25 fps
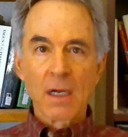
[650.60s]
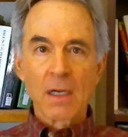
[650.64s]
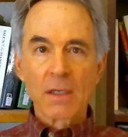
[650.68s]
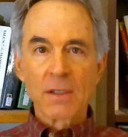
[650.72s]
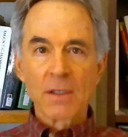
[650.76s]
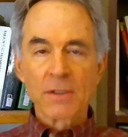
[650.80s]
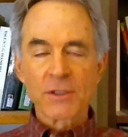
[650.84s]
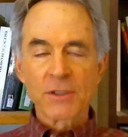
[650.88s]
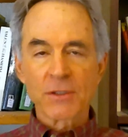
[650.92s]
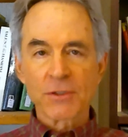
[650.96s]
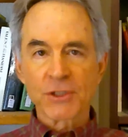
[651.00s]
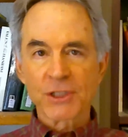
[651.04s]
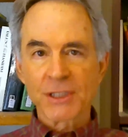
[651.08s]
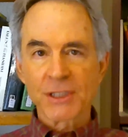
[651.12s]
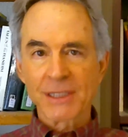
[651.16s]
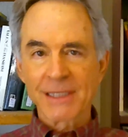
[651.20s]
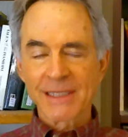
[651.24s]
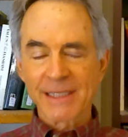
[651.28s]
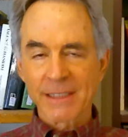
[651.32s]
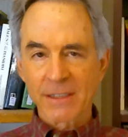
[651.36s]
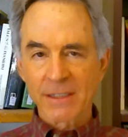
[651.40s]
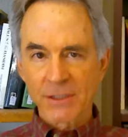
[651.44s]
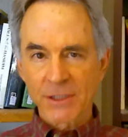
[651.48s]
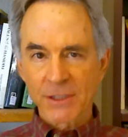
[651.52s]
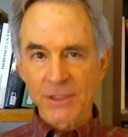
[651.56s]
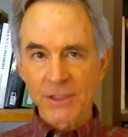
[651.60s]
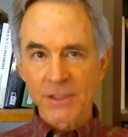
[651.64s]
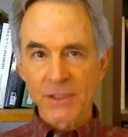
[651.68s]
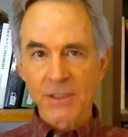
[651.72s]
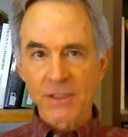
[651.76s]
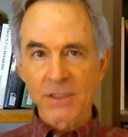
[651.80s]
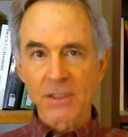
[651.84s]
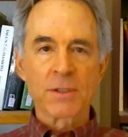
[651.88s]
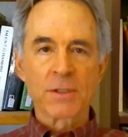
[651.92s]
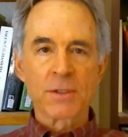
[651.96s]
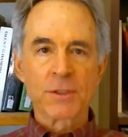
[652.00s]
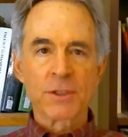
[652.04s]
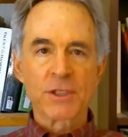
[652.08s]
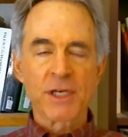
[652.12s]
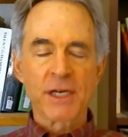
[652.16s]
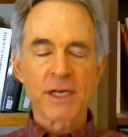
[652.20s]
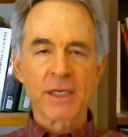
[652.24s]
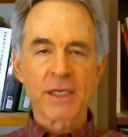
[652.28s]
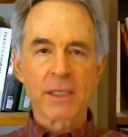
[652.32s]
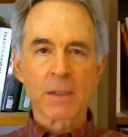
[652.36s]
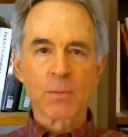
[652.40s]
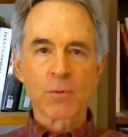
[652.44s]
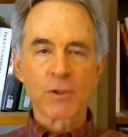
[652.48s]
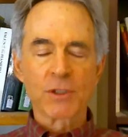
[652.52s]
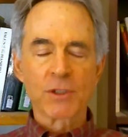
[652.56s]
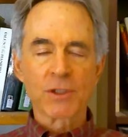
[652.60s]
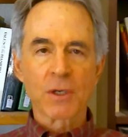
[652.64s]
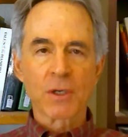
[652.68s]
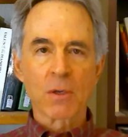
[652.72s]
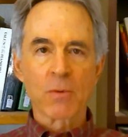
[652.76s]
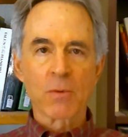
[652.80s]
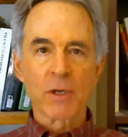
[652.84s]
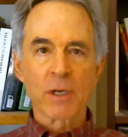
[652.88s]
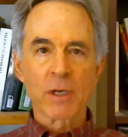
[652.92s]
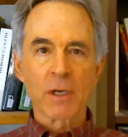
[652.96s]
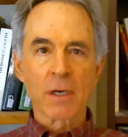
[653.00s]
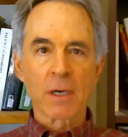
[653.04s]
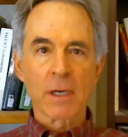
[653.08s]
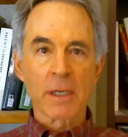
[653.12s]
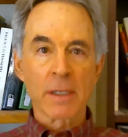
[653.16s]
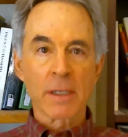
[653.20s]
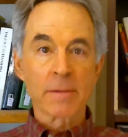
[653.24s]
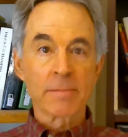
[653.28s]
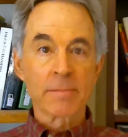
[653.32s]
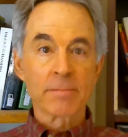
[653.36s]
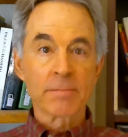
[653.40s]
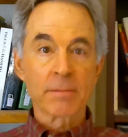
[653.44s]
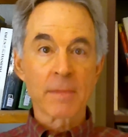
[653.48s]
So she tells Jacob what's going on